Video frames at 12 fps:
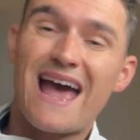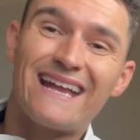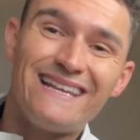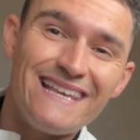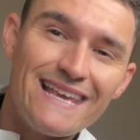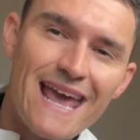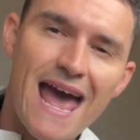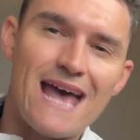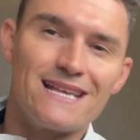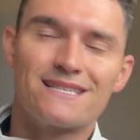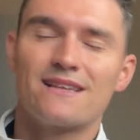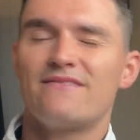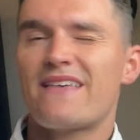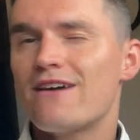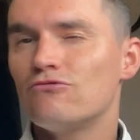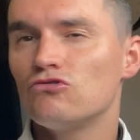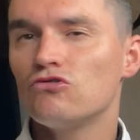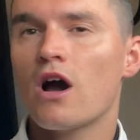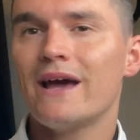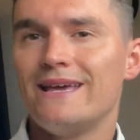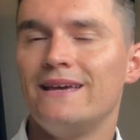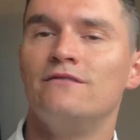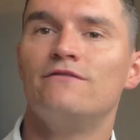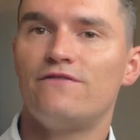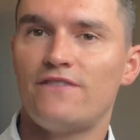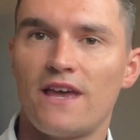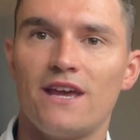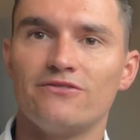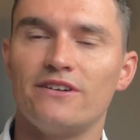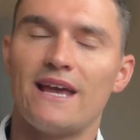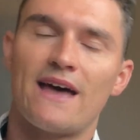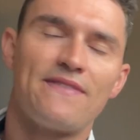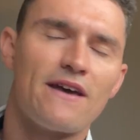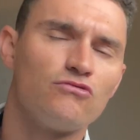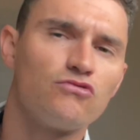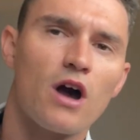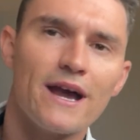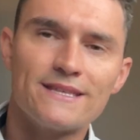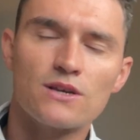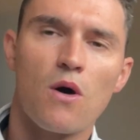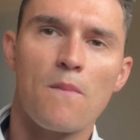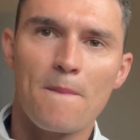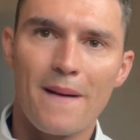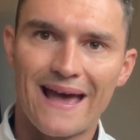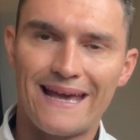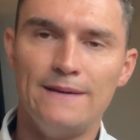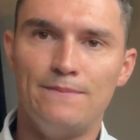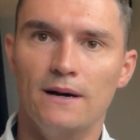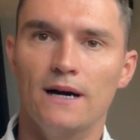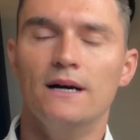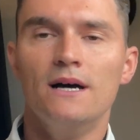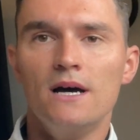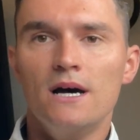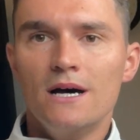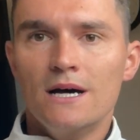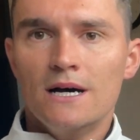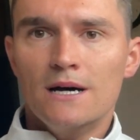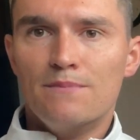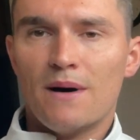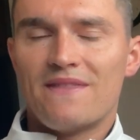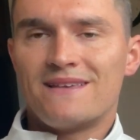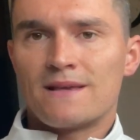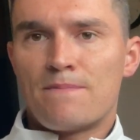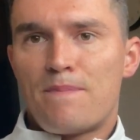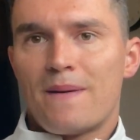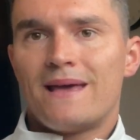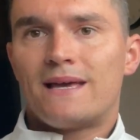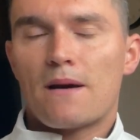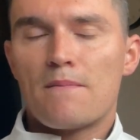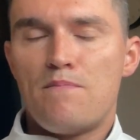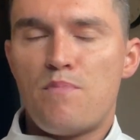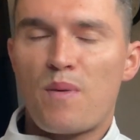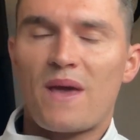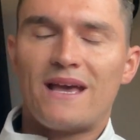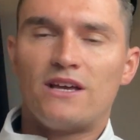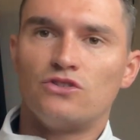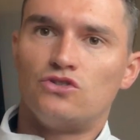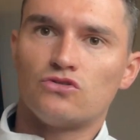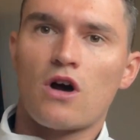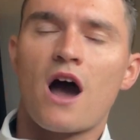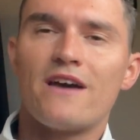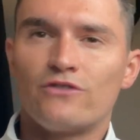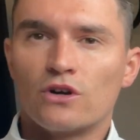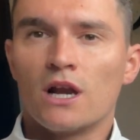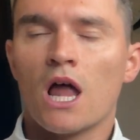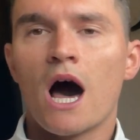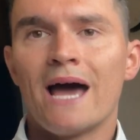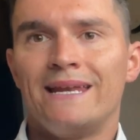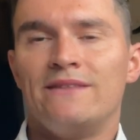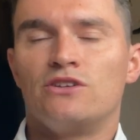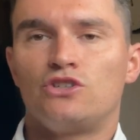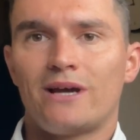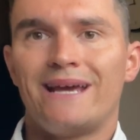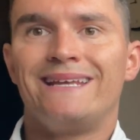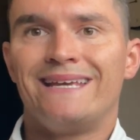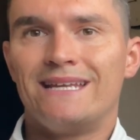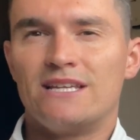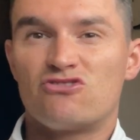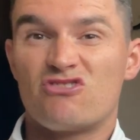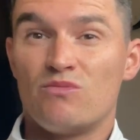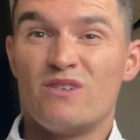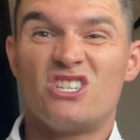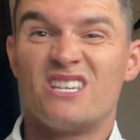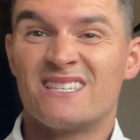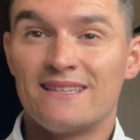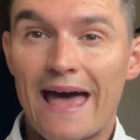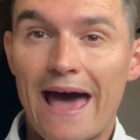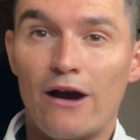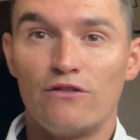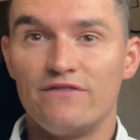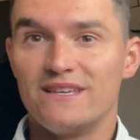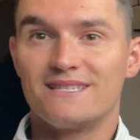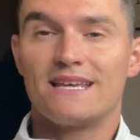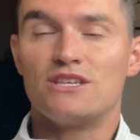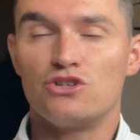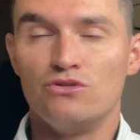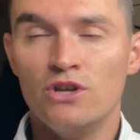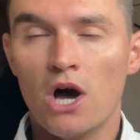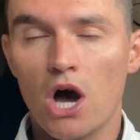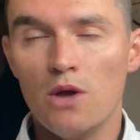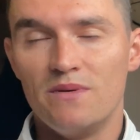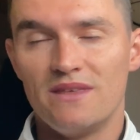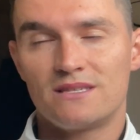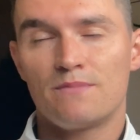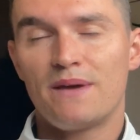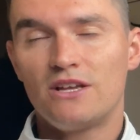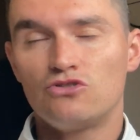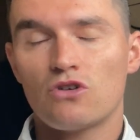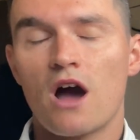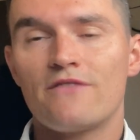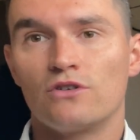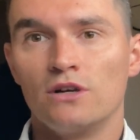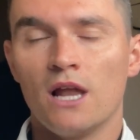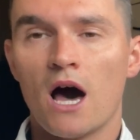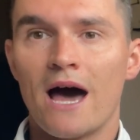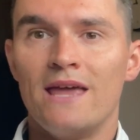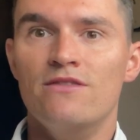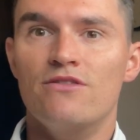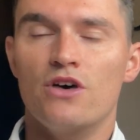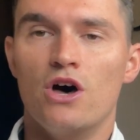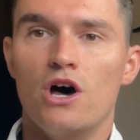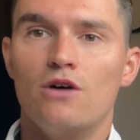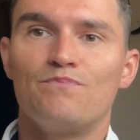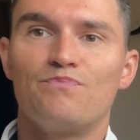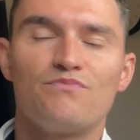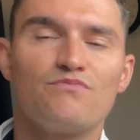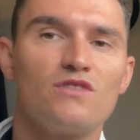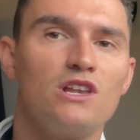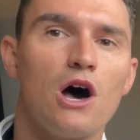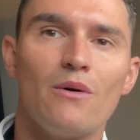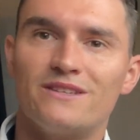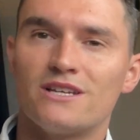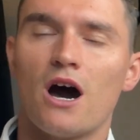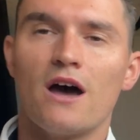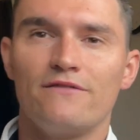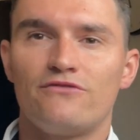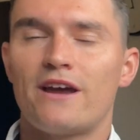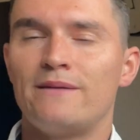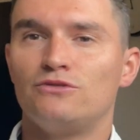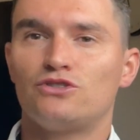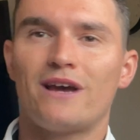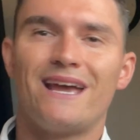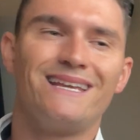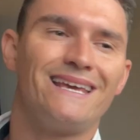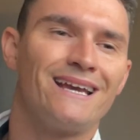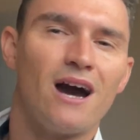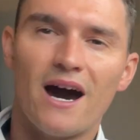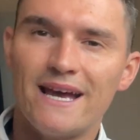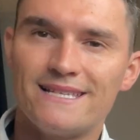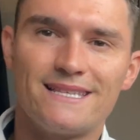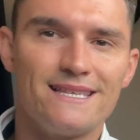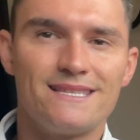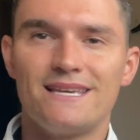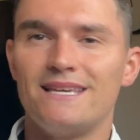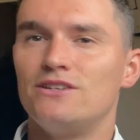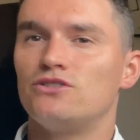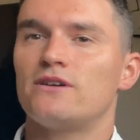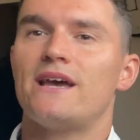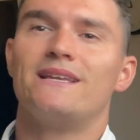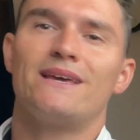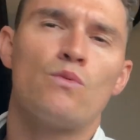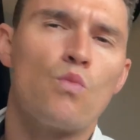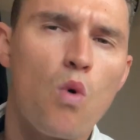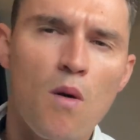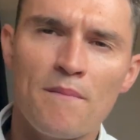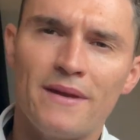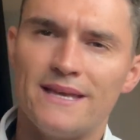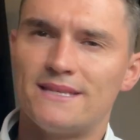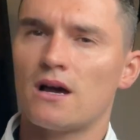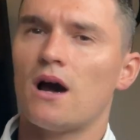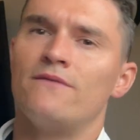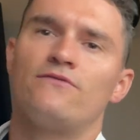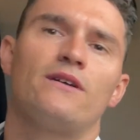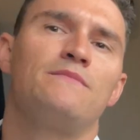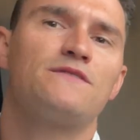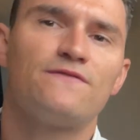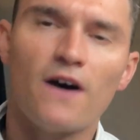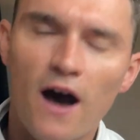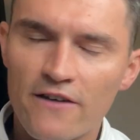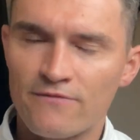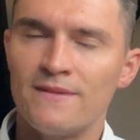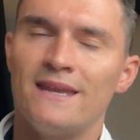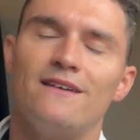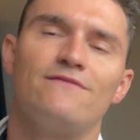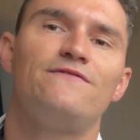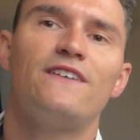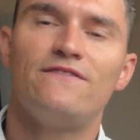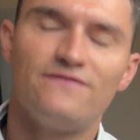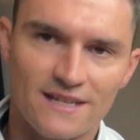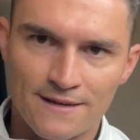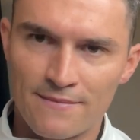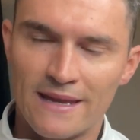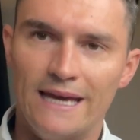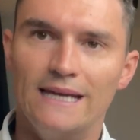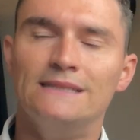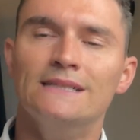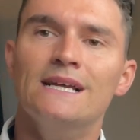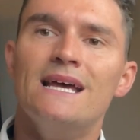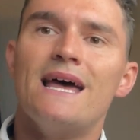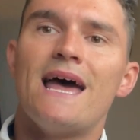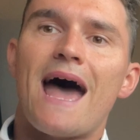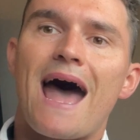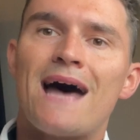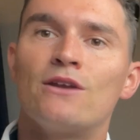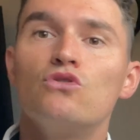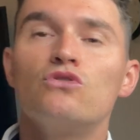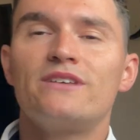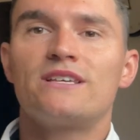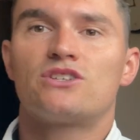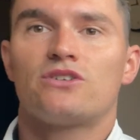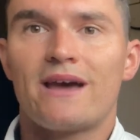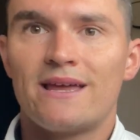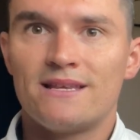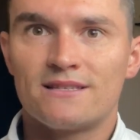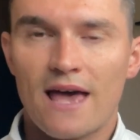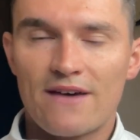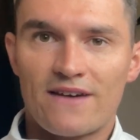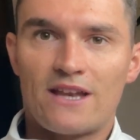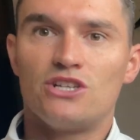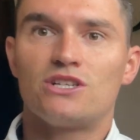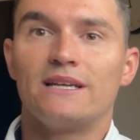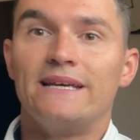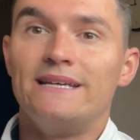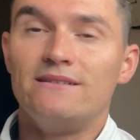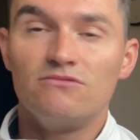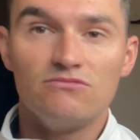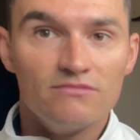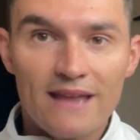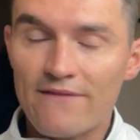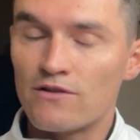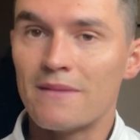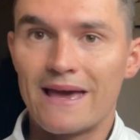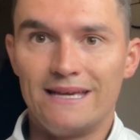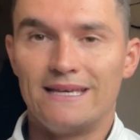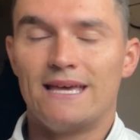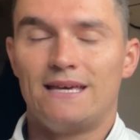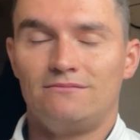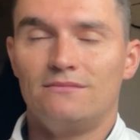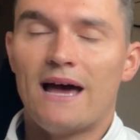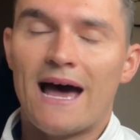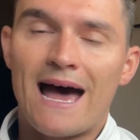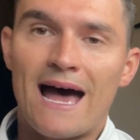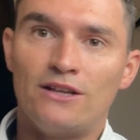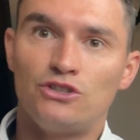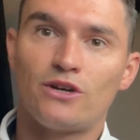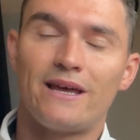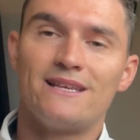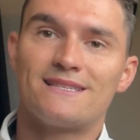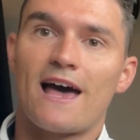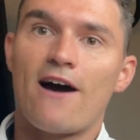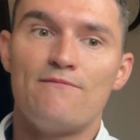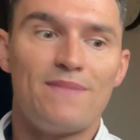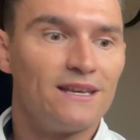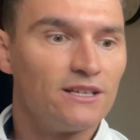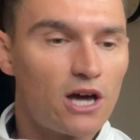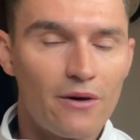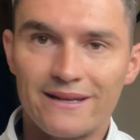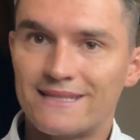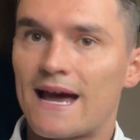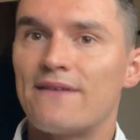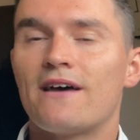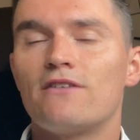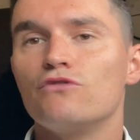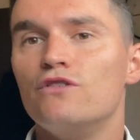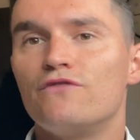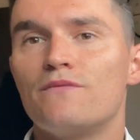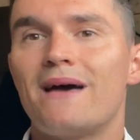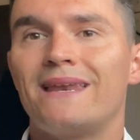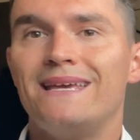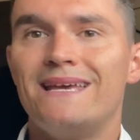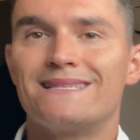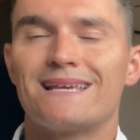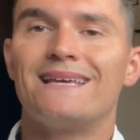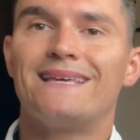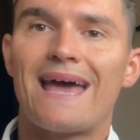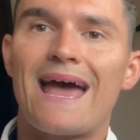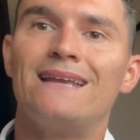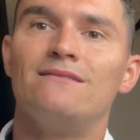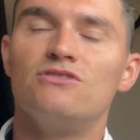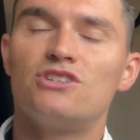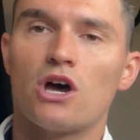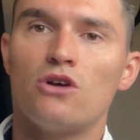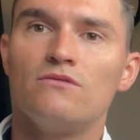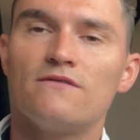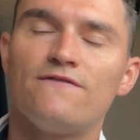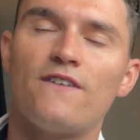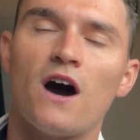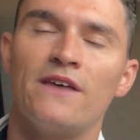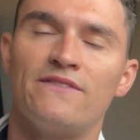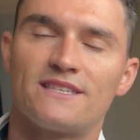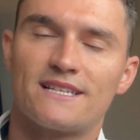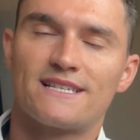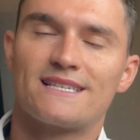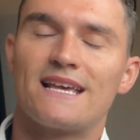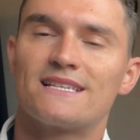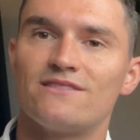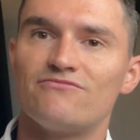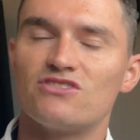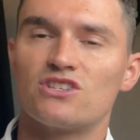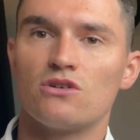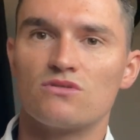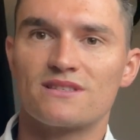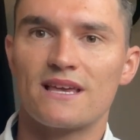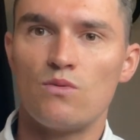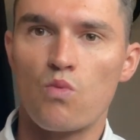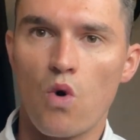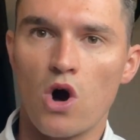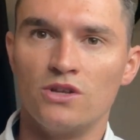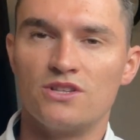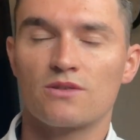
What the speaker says: And yes, they're right in theory and they're right on paper, but there's a big drive online in the trading industry, which isn't the healthiest, as you know, but there's a big drive online that lower time frame trading, ICT trading, 1 minute time frames, 5 minute, 15 minute. And all these traders eventually never make it. And traders that have been going down that route for many years, again, don't find the success and the results they want.